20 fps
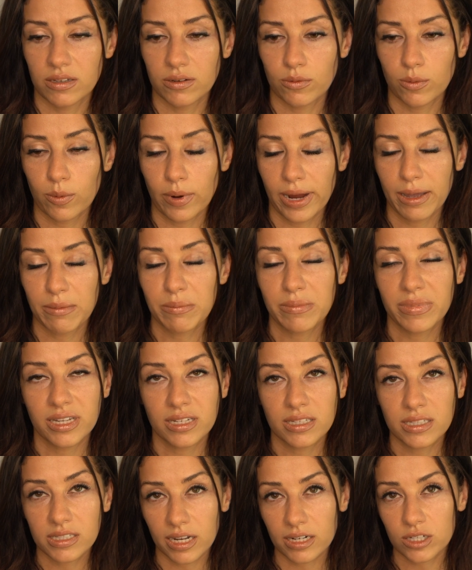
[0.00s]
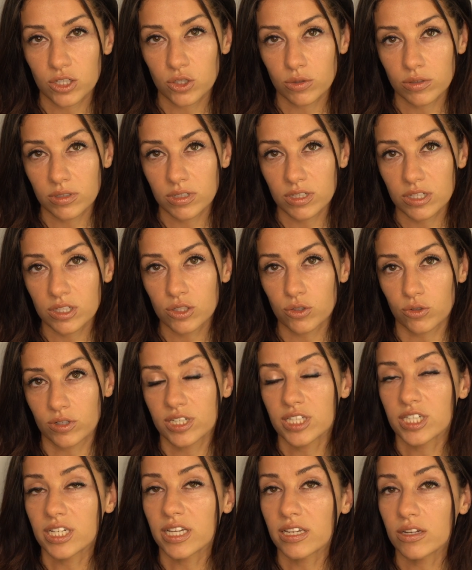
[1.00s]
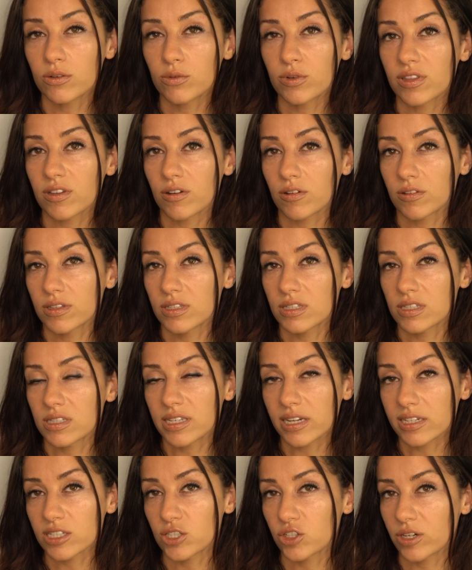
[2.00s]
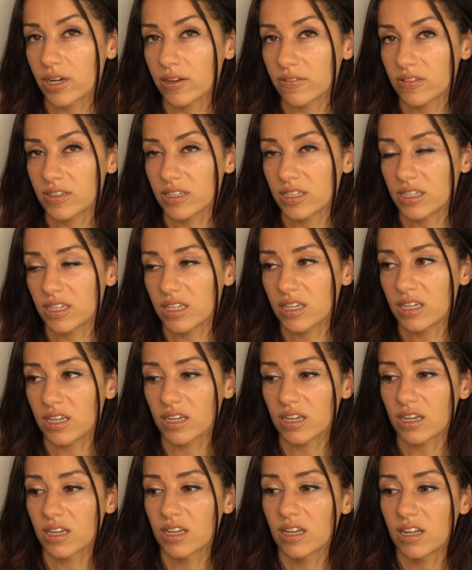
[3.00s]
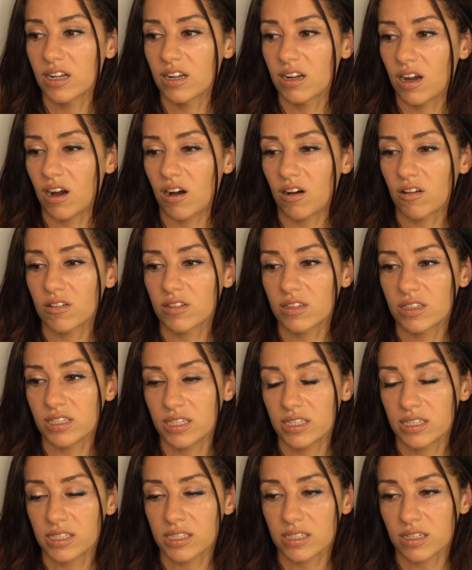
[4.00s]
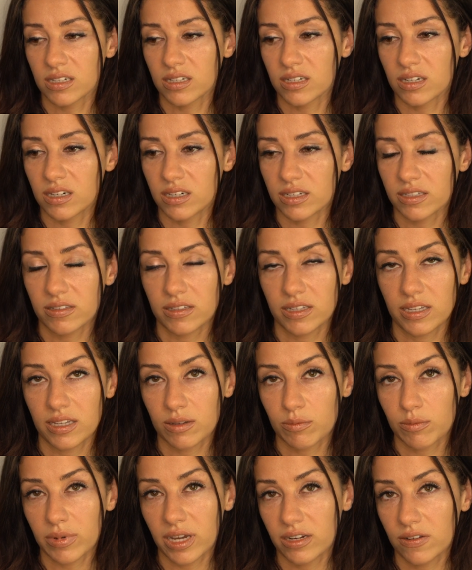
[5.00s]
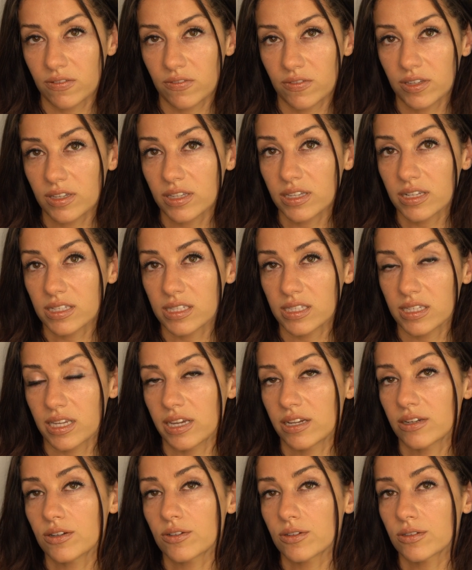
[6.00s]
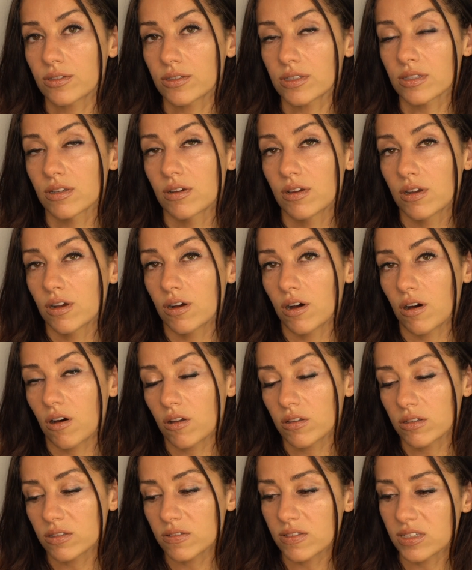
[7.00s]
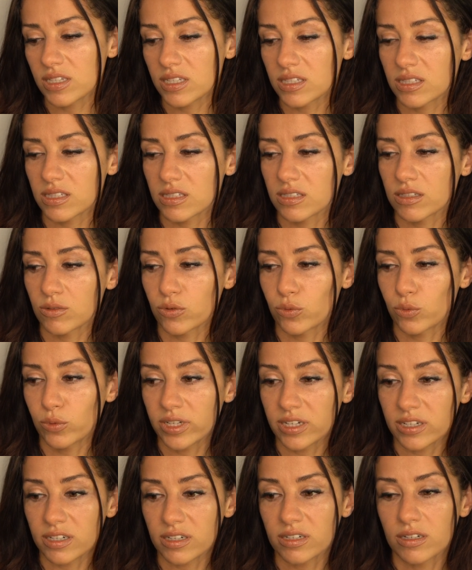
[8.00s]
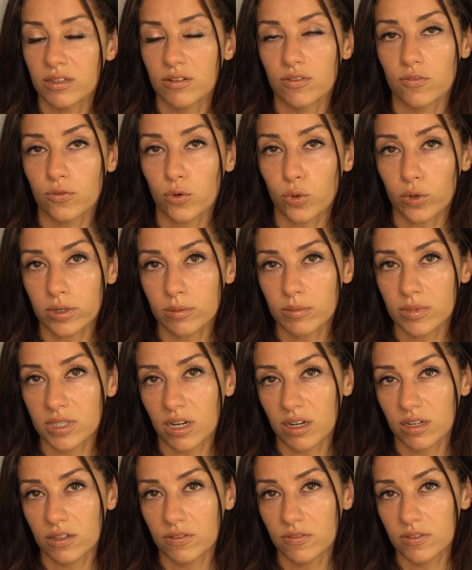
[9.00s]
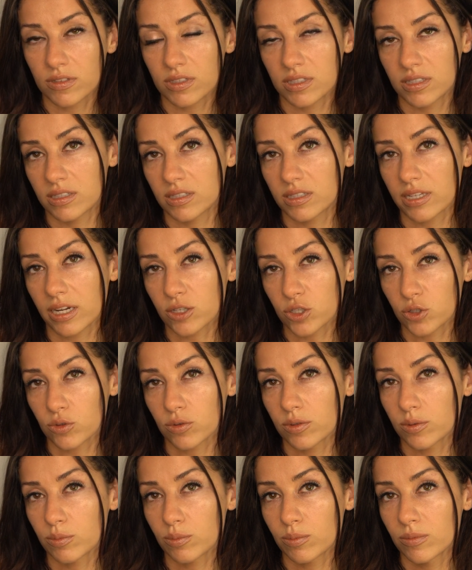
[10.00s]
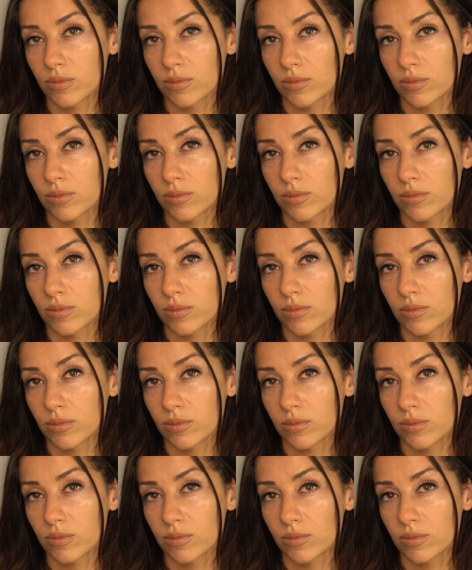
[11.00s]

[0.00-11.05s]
rampant sexual distortion with all this sex trafficking, all these elite pedophilia scandals, all of these weird forms of sexual